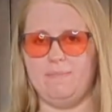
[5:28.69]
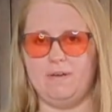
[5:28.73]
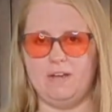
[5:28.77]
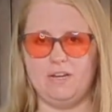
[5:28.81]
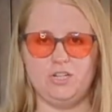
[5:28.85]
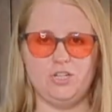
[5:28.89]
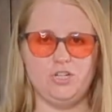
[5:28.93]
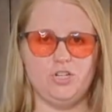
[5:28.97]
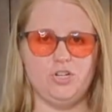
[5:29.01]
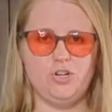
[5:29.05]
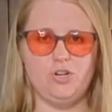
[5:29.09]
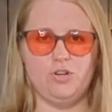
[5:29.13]

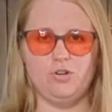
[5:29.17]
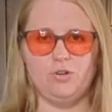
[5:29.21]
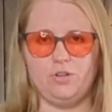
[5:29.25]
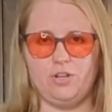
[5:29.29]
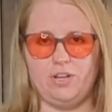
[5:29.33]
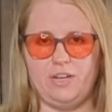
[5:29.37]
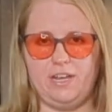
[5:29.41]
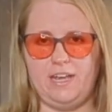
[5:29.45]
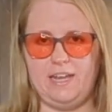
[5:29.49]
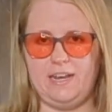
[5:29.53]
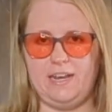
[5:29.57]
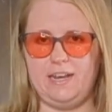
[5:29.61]
Make sure you're
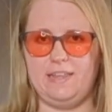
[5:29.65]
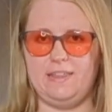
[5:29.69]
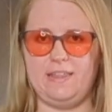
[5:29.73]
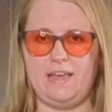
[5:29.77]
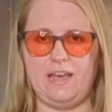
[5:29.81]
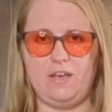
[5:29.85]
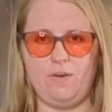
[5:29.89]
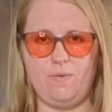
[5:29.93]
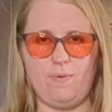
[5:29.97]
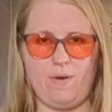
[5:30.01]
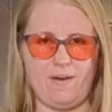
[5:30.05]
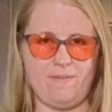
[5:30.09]
looking at
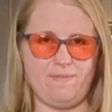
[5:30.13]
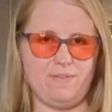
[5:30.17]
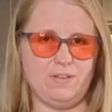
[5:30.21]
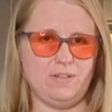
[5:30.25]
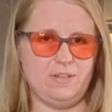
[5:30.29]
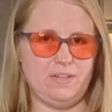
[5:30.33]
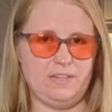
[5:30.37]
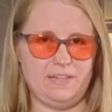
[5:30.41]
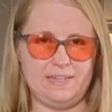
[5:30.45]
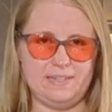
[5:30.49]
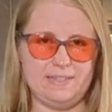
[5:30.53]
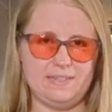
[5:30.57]
that. You have a
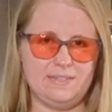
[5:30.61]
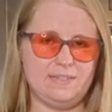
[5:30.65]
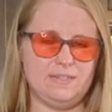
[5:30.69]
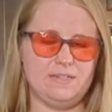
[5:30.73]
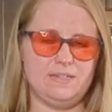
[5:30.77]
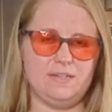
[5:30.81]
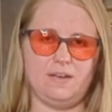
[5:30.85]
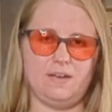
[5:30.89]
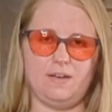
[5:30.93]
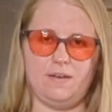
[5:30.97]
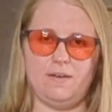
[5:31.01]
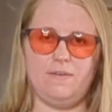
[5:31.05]

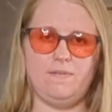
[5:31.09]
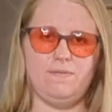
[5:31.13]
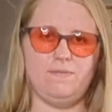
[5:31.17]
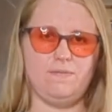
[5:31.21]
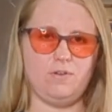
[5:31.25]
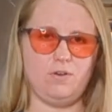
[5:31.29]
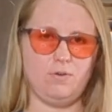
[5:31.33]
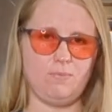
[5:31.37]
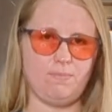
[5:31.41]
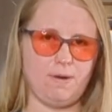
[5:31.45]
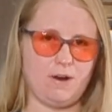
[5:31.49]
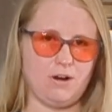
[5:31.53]
list of
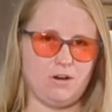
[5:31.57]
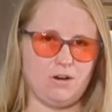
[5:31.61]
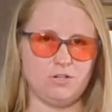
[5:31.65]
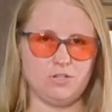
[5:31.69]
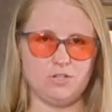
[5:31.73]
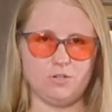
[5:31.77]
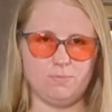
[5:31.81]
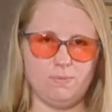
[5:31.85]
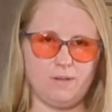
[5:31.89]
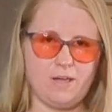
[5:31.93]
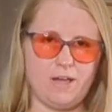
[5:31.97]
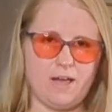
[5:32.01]
your
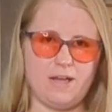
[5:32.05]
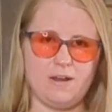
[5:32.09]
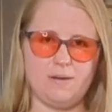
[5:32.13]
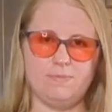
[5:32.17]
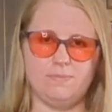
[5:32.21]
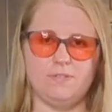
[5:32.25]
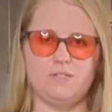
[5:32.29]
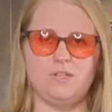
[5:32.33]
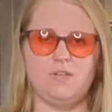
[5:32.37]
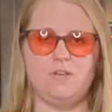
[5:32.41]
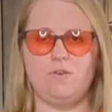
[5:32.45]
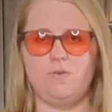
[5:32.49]
perishable
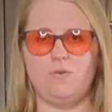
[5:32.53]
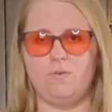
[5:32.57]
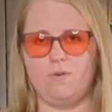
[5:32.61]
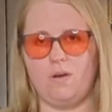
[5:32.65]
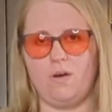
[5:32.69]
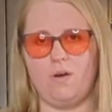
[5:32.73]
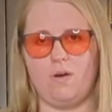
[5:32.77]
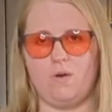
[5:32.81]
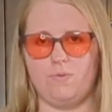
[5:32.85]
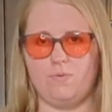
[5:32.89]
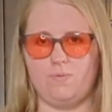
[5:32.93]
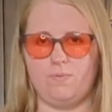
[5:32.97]
items so you
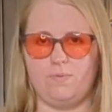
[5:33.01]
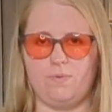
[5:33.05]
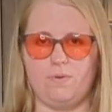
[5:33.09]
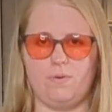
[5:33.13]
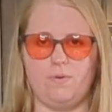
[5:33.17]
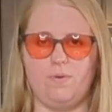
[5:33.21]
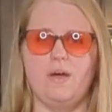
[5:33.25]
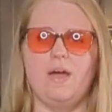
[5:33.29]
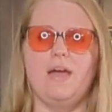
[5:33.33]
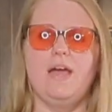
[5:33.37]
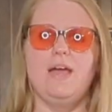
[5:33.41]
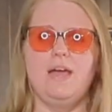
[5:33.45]
can go
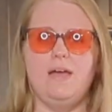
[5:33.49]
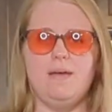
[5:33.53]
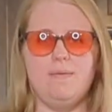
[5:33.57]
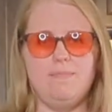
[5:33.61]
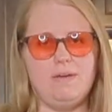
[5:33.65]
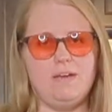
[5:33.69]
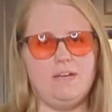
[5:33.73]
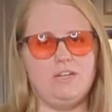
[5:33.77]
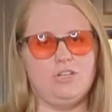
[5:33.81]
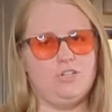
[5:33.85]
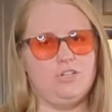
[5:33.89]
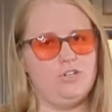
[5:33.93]
through and
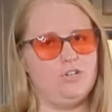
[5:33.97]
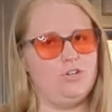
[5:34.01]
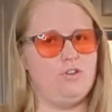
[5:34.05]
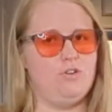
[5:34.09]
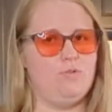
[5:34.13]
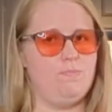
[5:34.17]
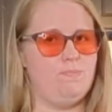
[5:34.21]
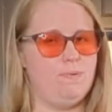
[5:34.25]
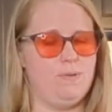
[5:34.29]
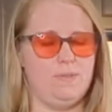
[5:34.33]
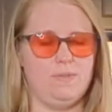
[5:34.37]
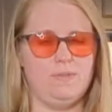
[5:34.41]
make sure
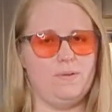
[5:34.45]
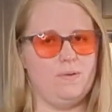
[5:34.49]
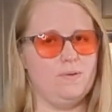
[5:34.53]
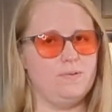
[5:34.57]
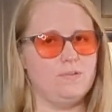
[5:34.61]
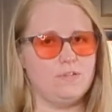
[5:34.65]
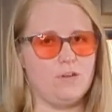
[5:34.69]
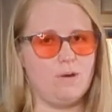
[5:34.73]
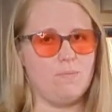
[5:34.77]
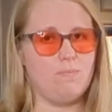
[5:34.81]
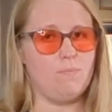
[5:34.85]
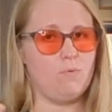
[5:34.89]
you put
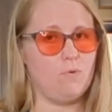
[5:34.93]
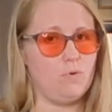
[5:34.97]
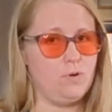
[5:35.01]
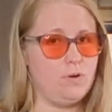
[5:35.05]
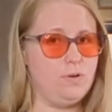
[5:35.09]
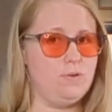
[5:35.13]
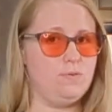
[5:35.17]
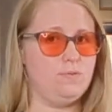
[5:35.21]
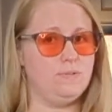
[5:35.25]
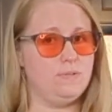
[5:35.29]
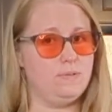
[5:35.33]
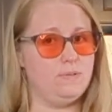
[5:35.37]
those up or
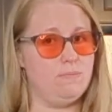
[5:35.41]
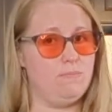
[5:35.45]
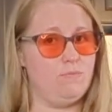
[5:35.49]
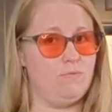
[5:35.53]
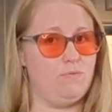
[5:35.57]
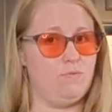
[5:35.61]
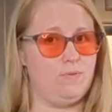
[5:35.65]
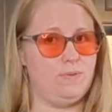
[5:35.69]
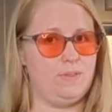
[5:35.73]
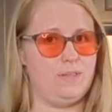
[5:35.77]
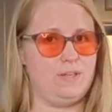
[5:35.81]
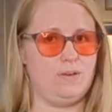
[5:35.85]
use them
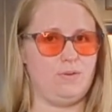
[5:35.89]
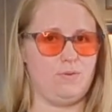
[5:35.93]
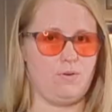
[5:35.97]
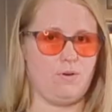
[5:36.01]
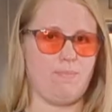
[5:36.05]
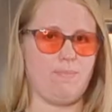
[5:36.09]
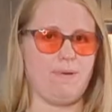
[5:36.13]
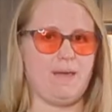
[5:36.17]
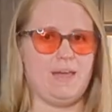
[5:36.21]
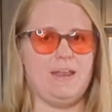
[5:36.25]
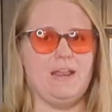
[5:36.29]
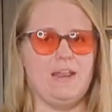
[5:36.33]
before they do
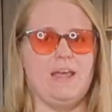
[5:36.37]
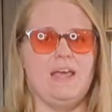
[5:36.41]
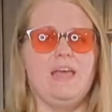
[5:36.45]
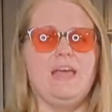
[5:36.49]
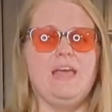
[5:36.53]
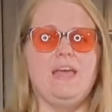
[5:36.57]
go bad.